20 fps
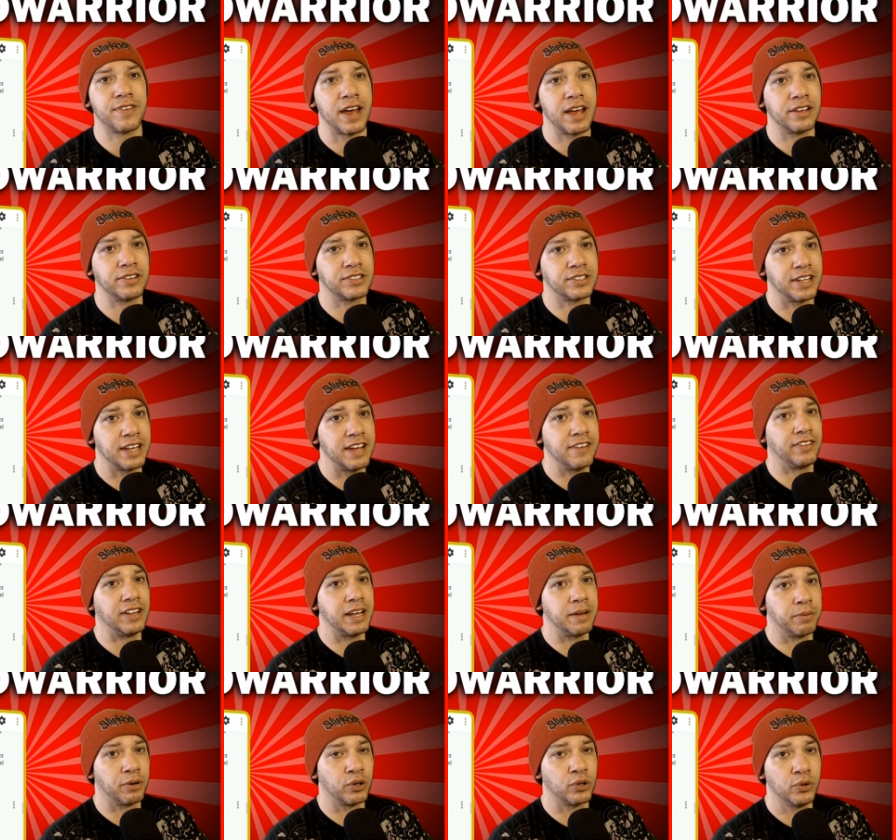slave
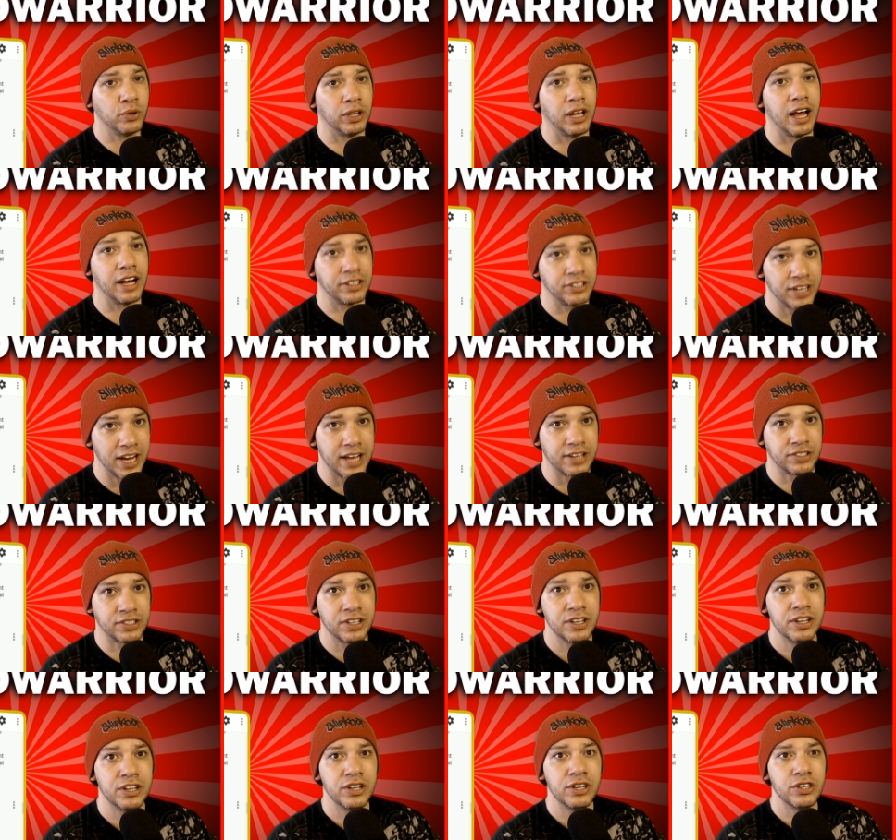labor gulags. Yes,
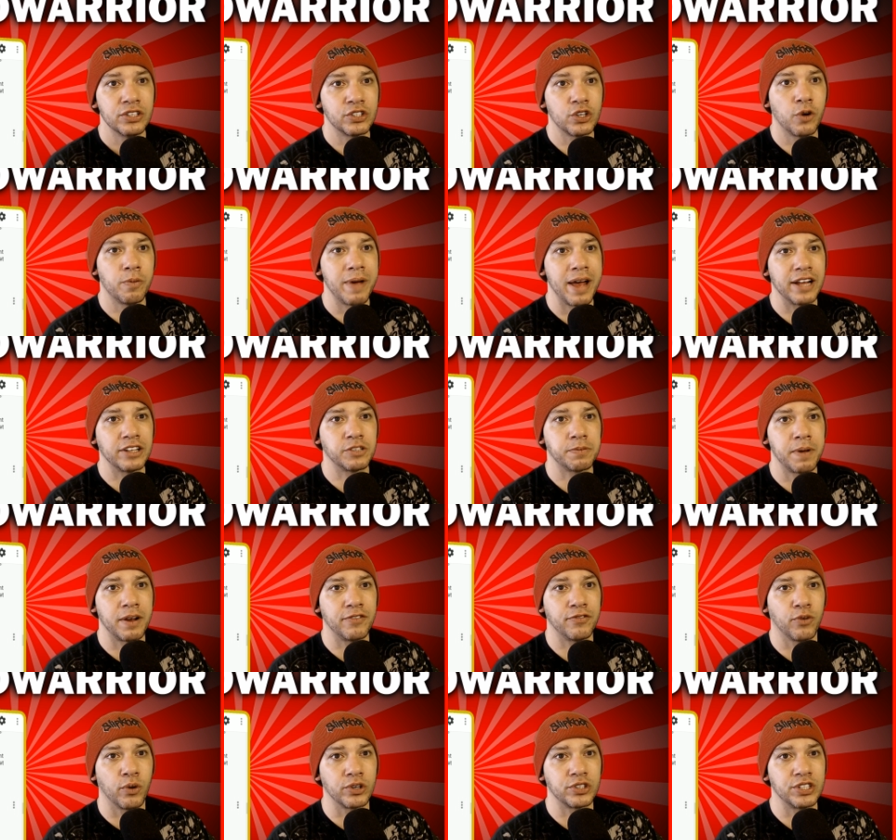so bad spent
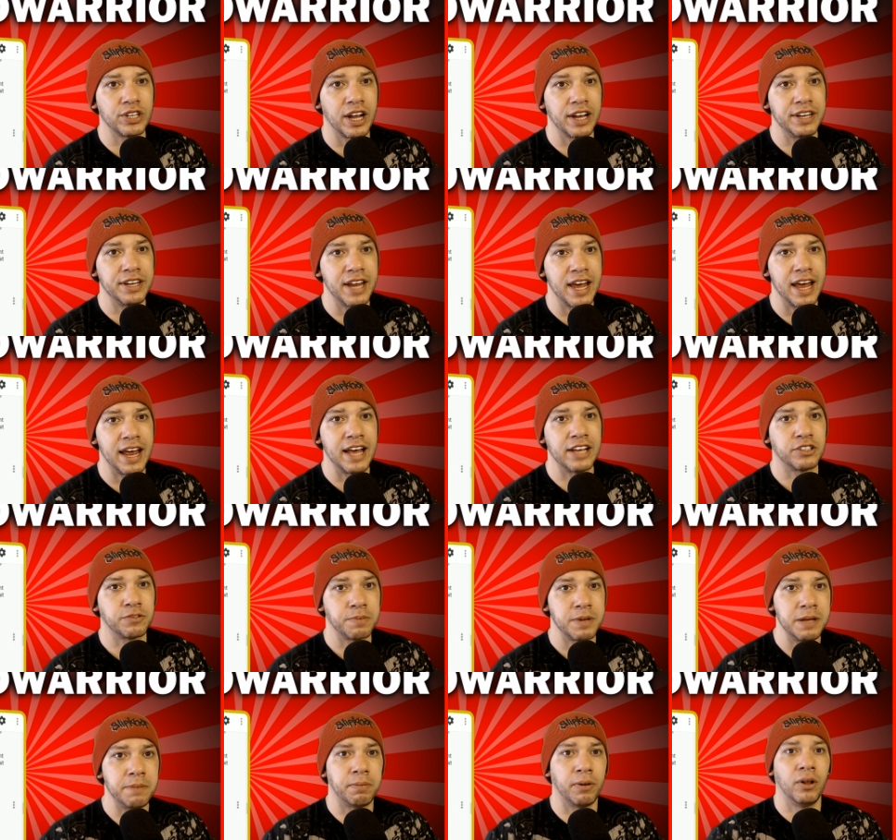fortune on net as
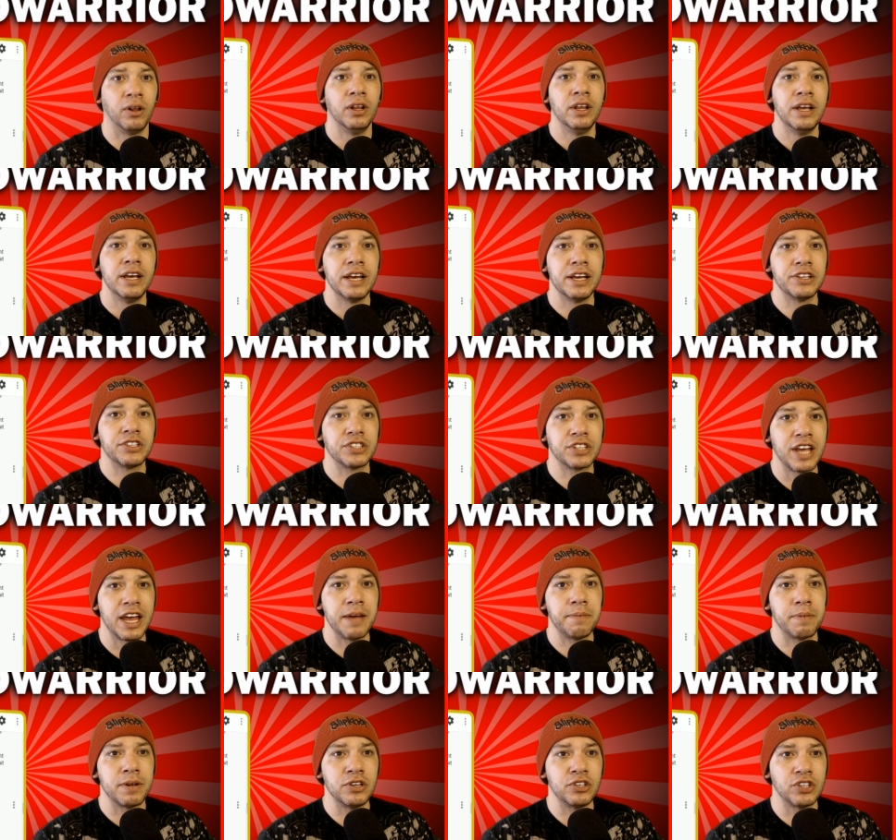people
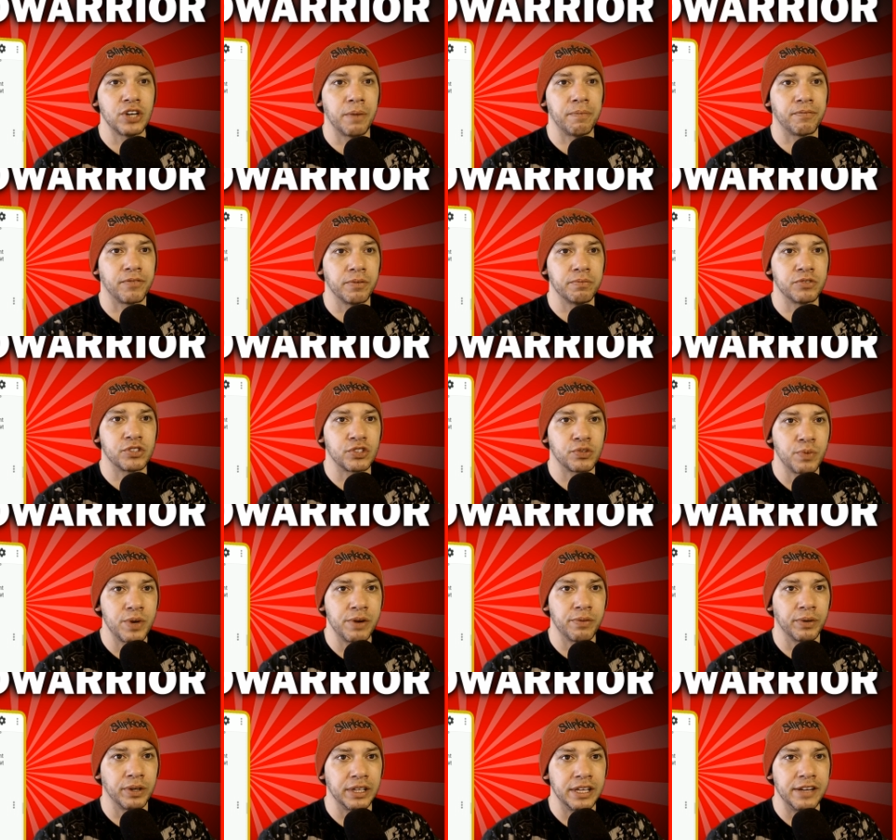escape and jump from sweet
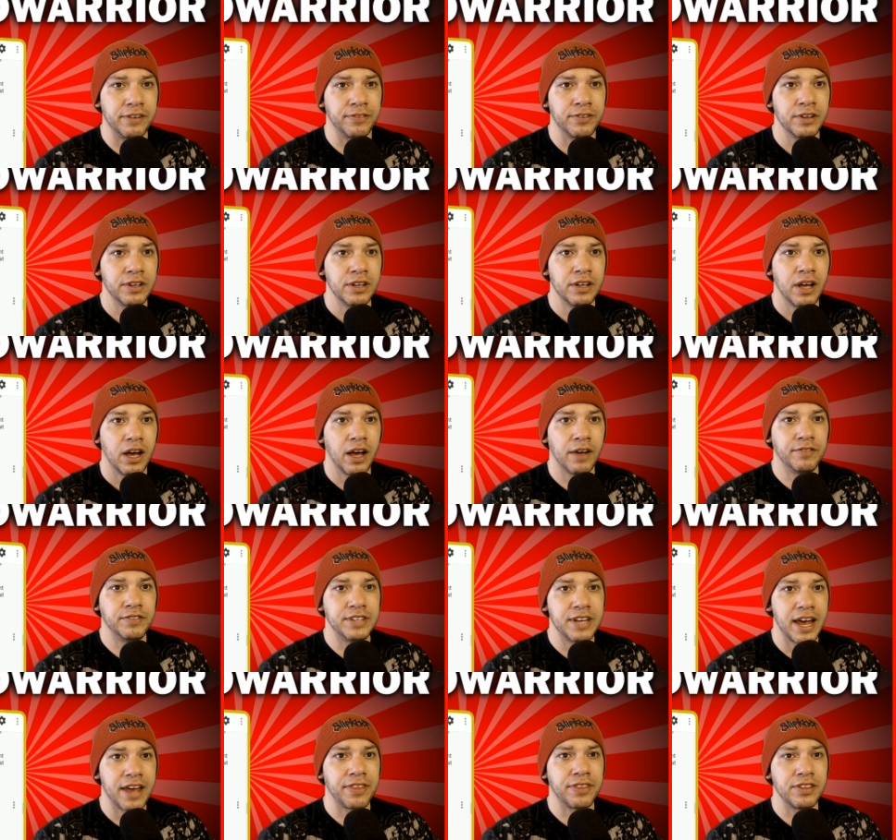relief of
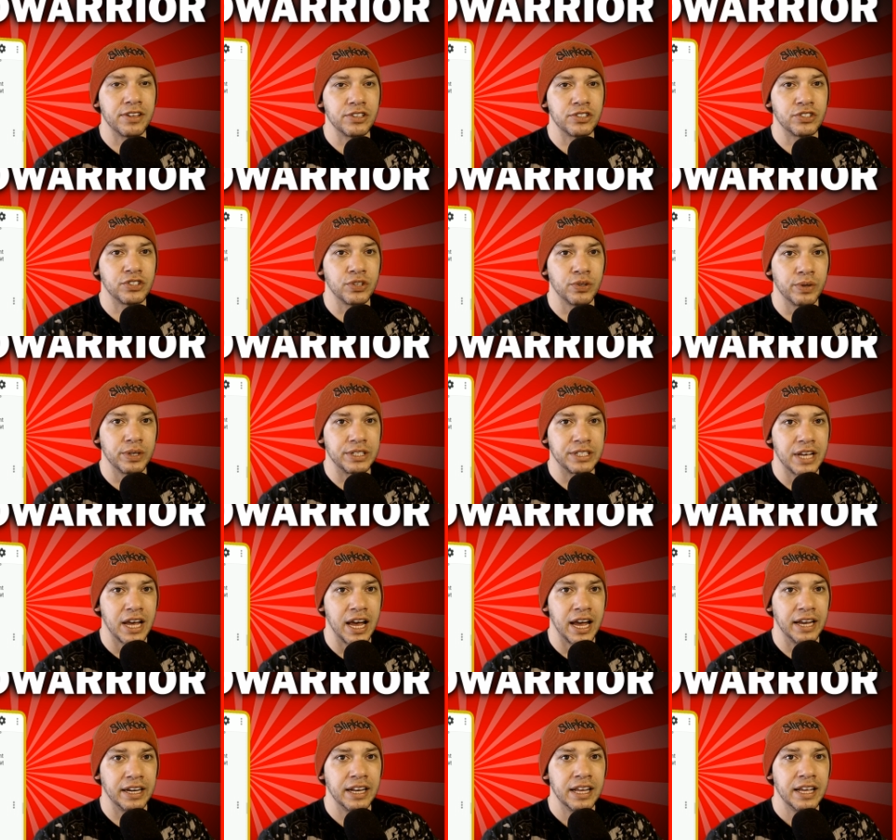death,
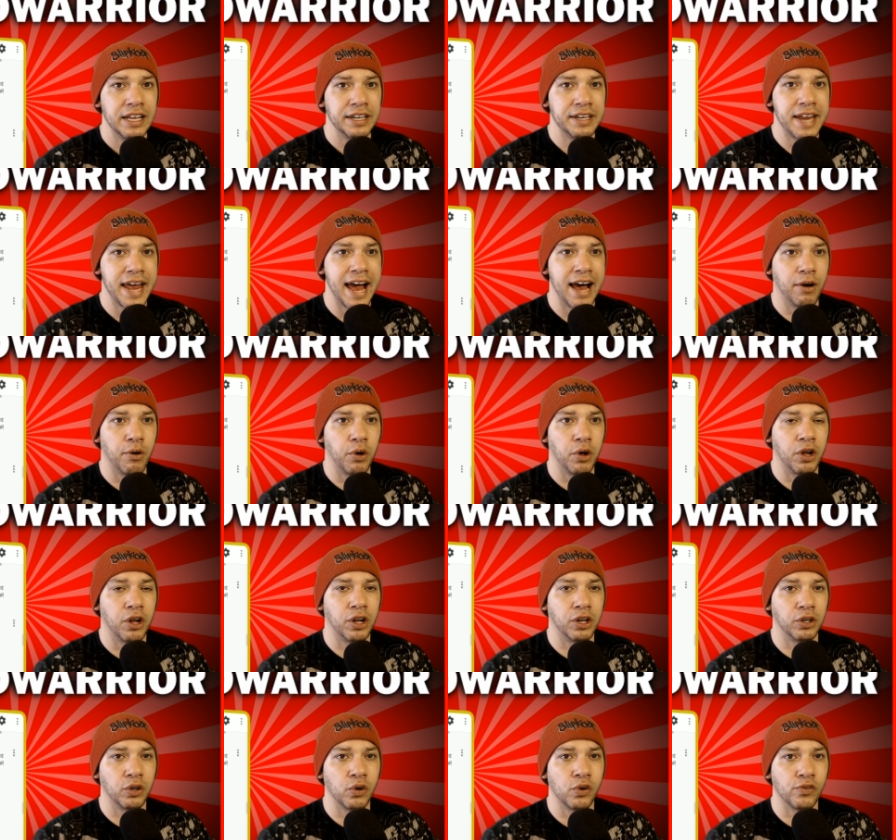suicide. Now
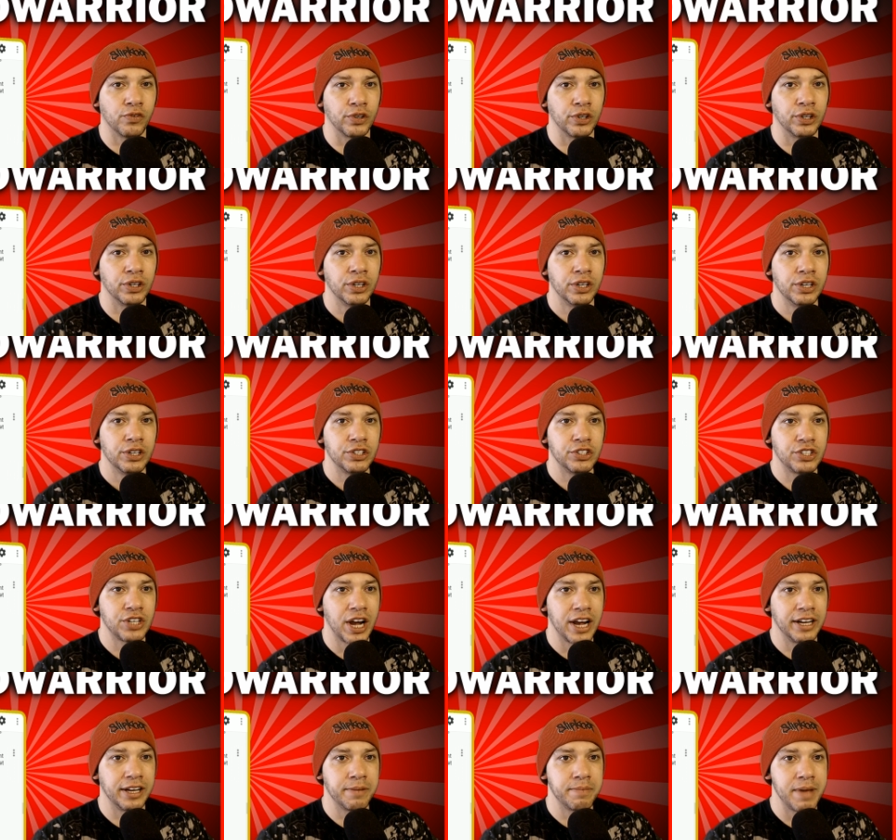all over
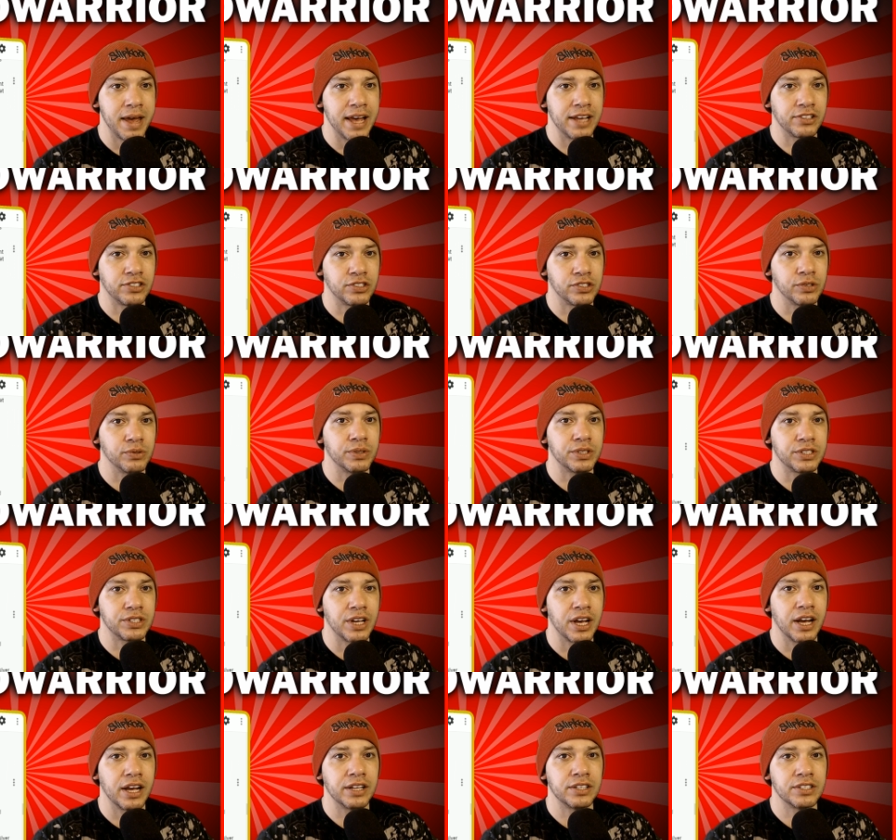China, mass
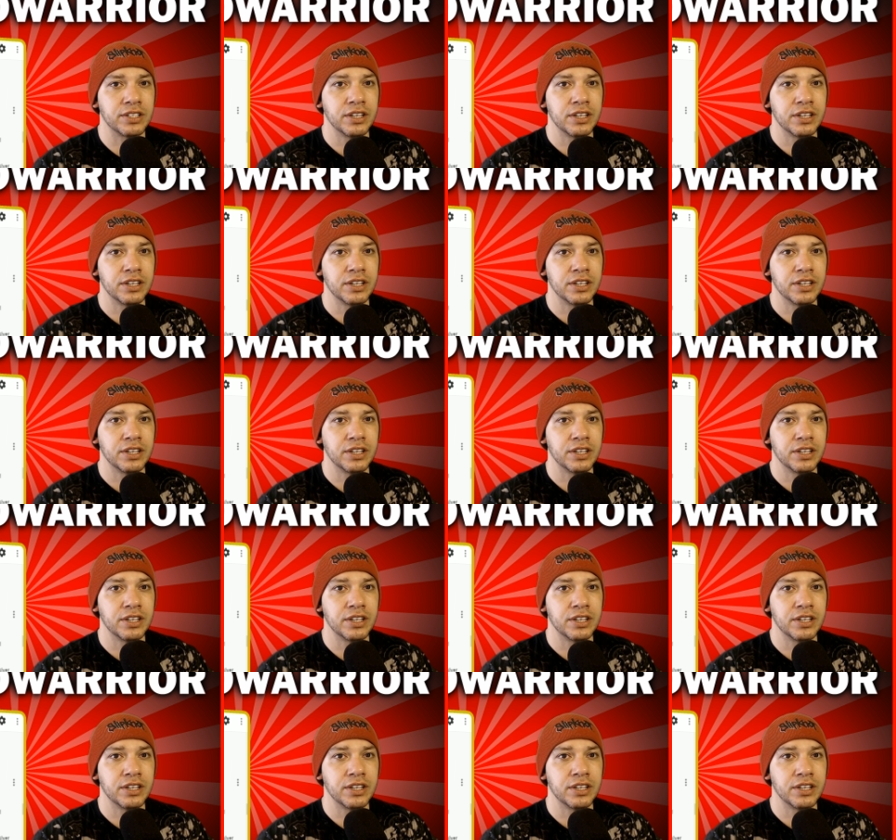suicides.